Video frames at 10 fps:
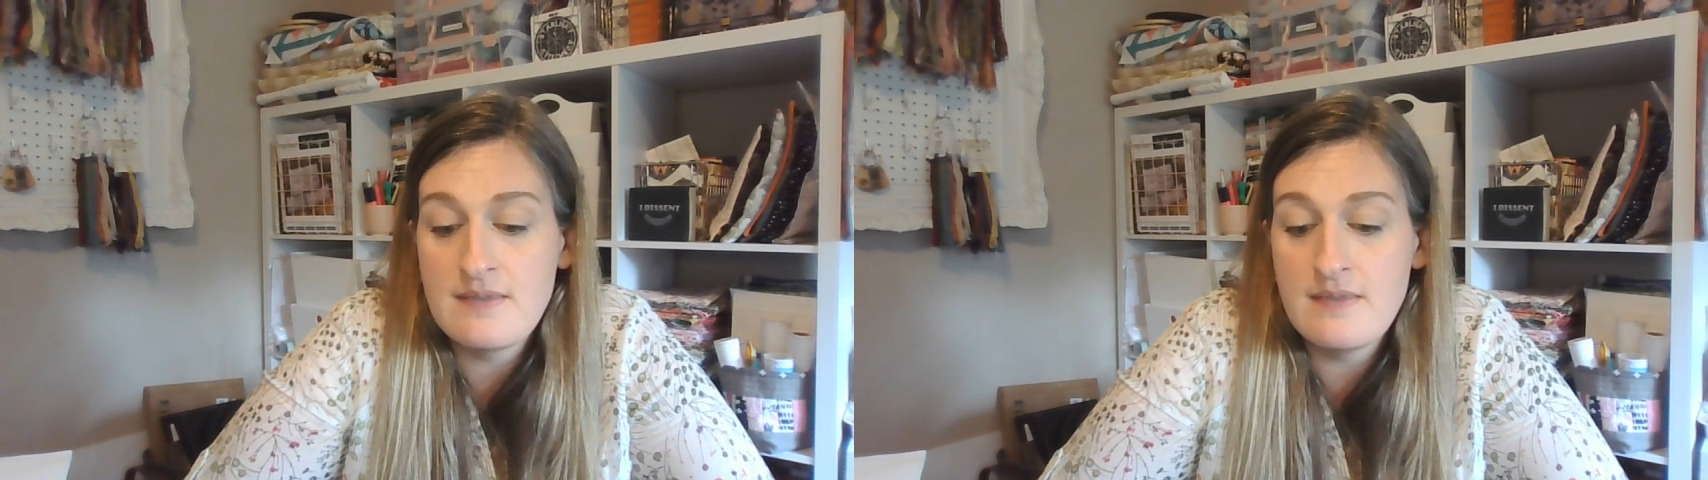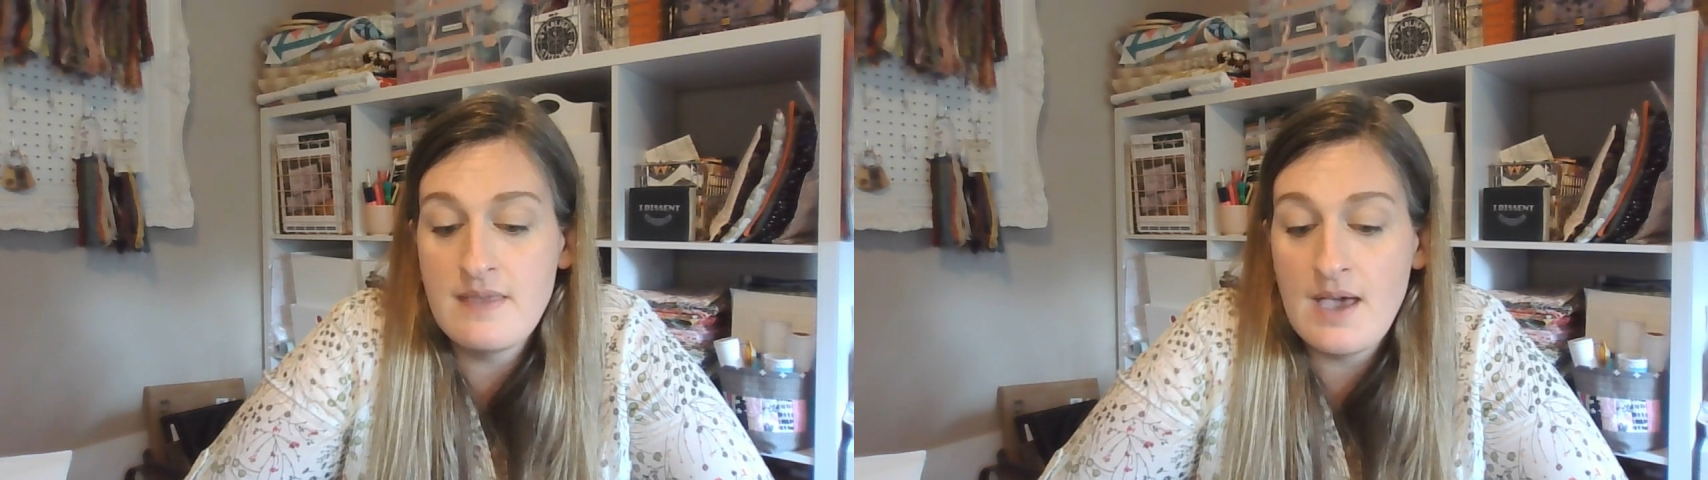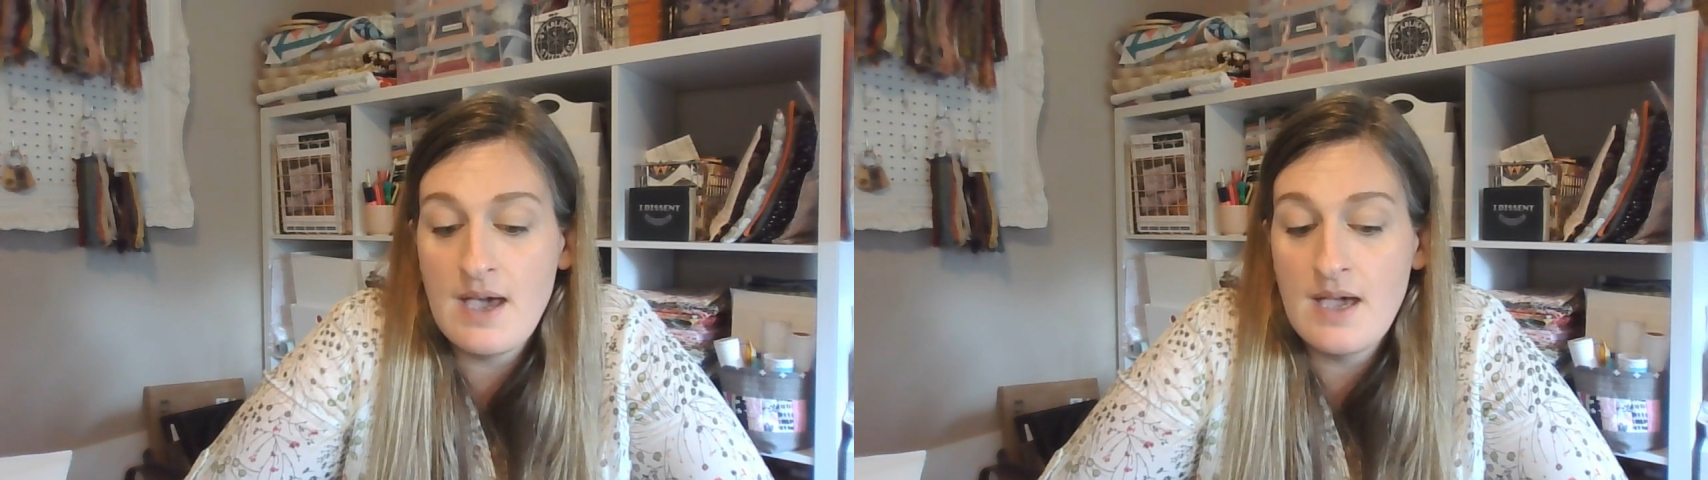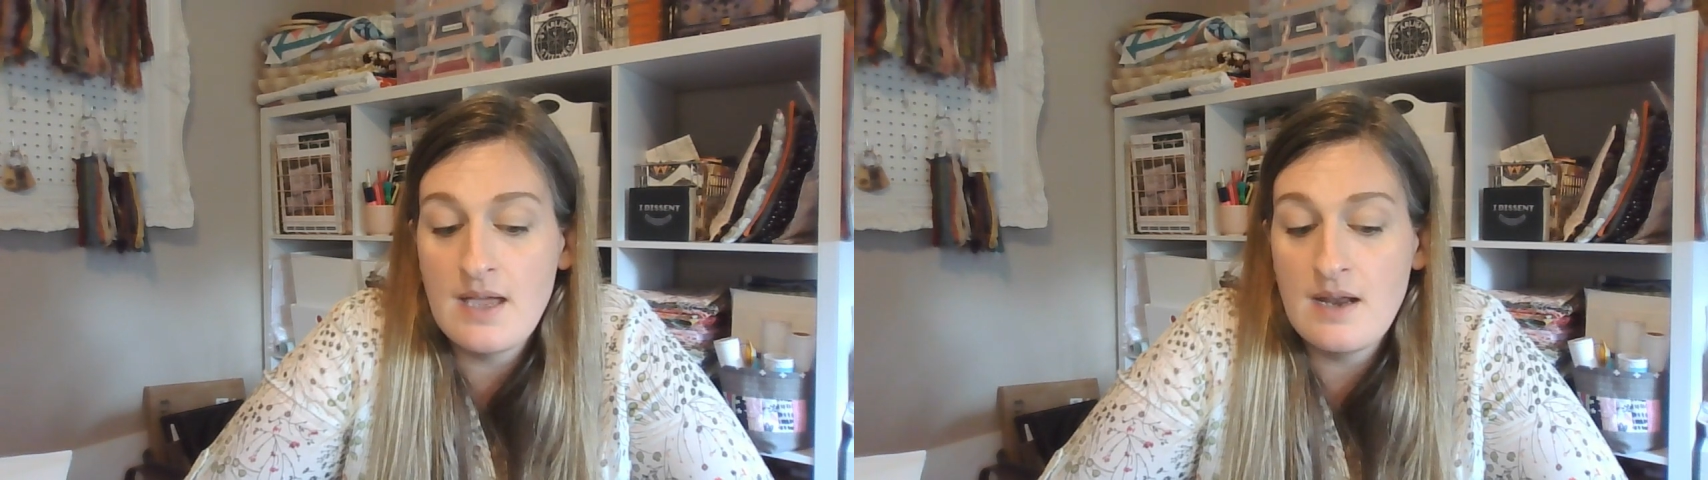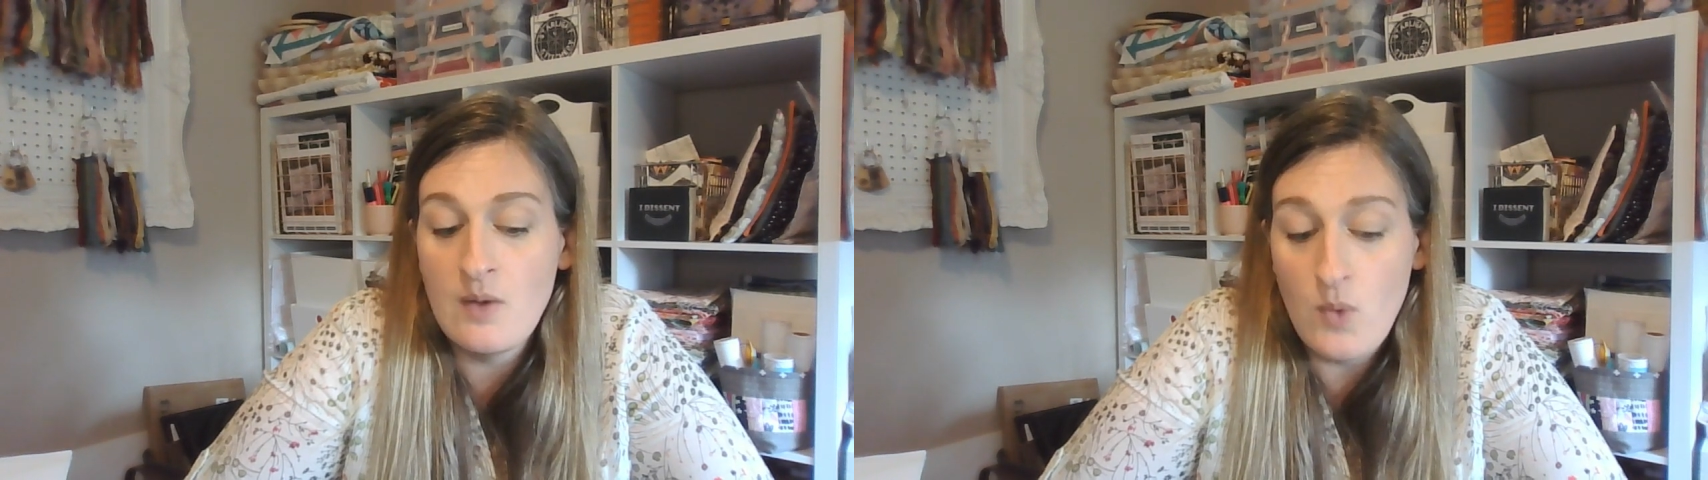
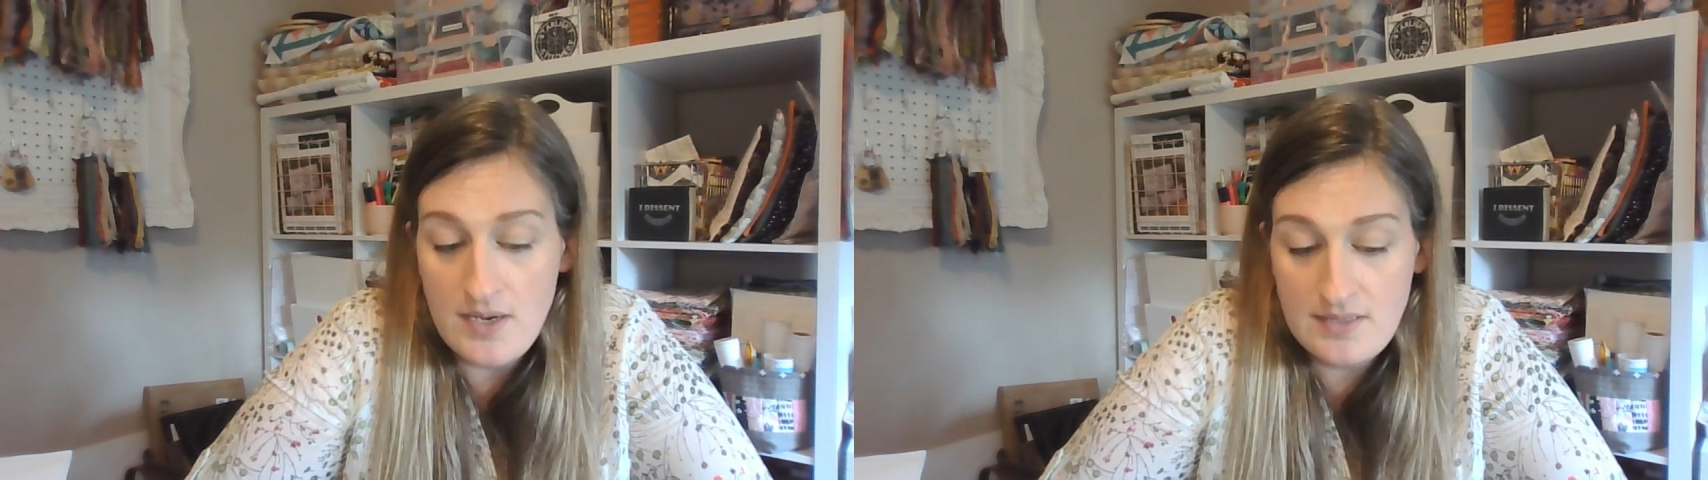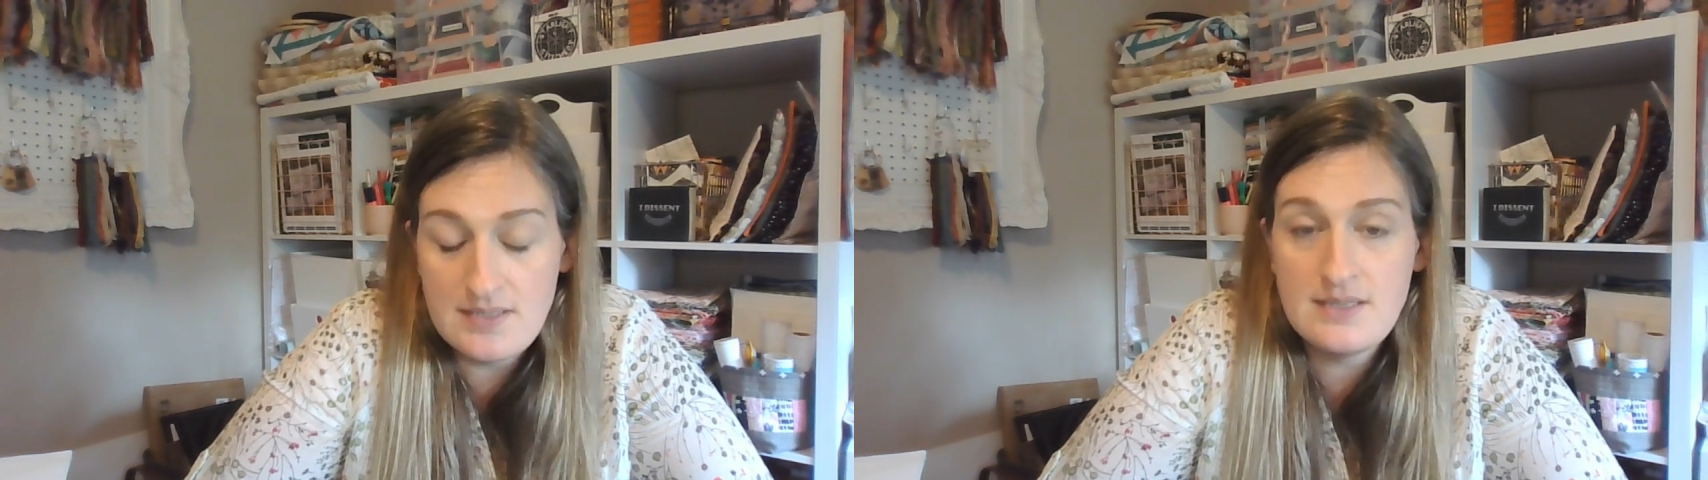that I wanted to